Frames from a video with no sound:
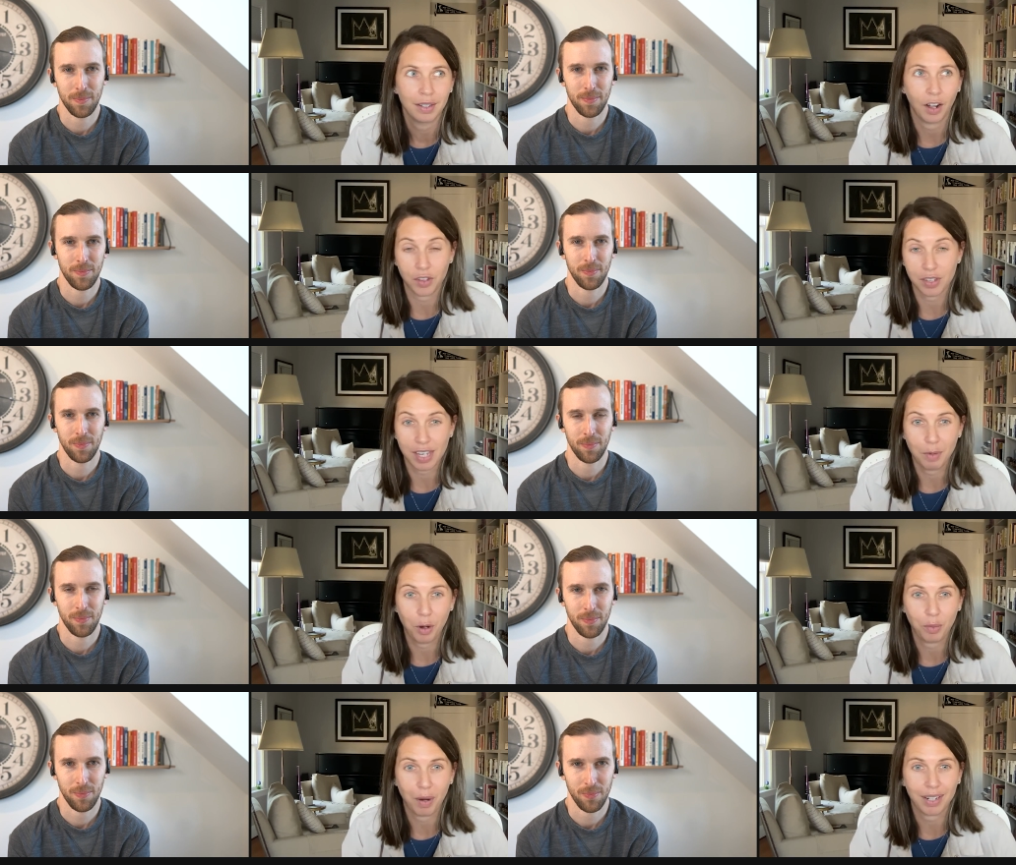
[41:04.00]
Speaker 1: on the CMO
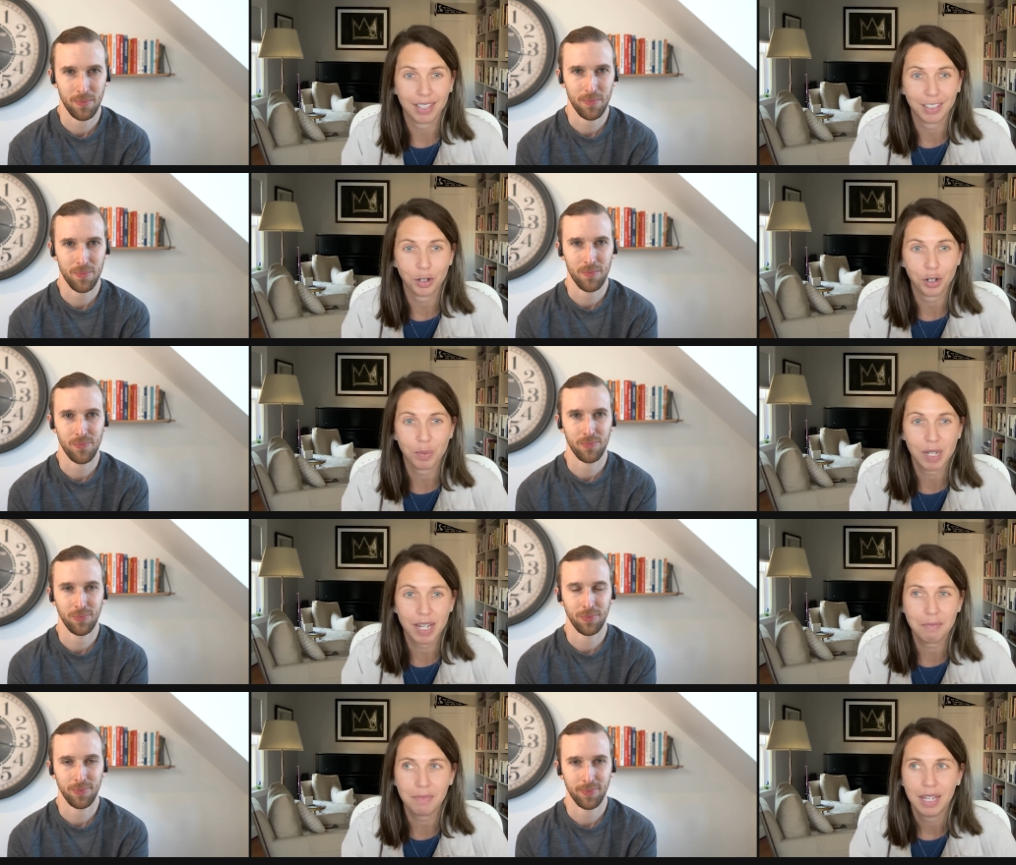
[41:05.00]
and marketing leadership
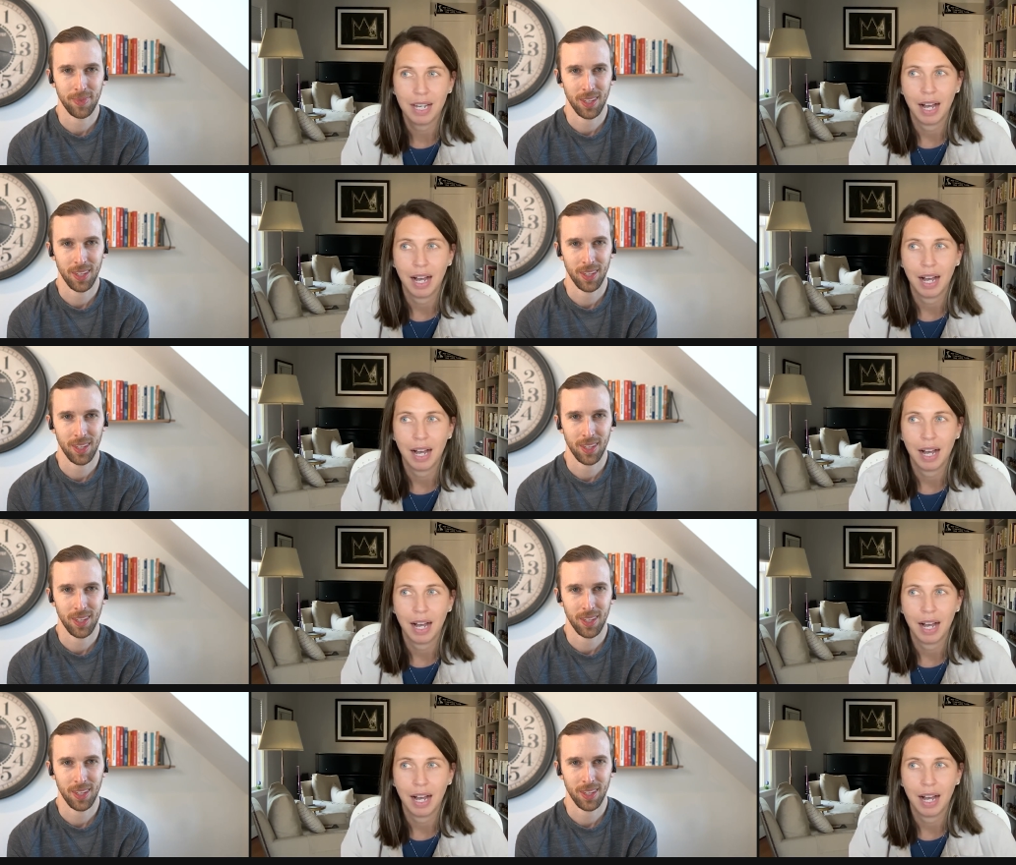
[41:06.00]
team.